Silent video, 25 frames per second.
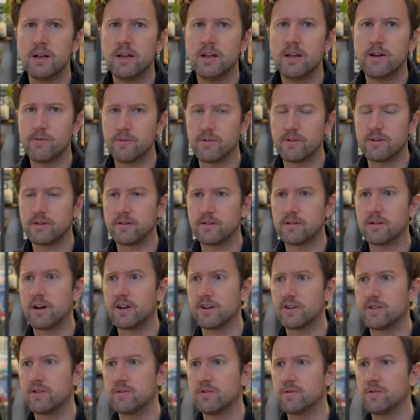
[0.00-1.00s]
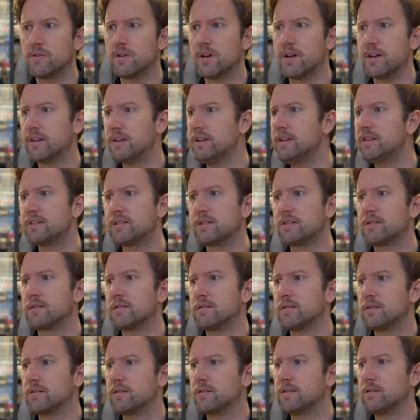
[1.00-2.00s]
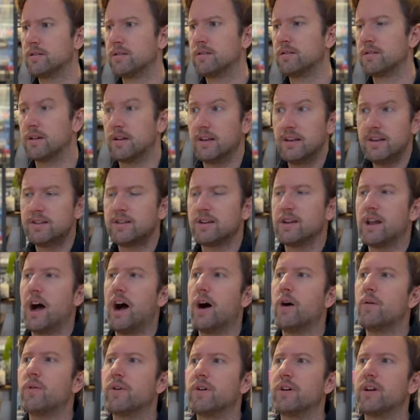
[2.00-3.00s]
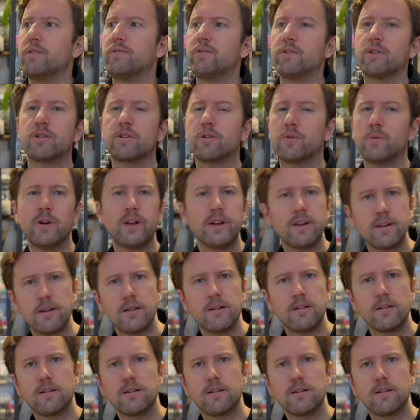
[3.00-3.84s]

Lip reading: It will cost you at least an hour if you're quick.